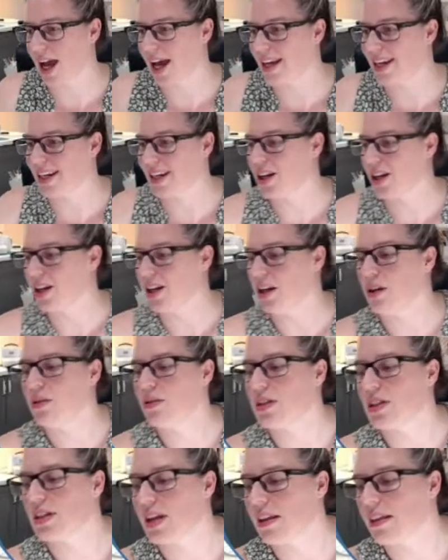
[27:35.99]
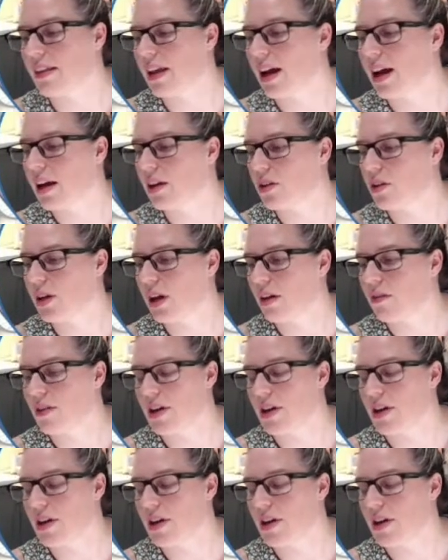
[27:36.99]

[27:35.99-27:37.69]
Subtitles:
and included in that you get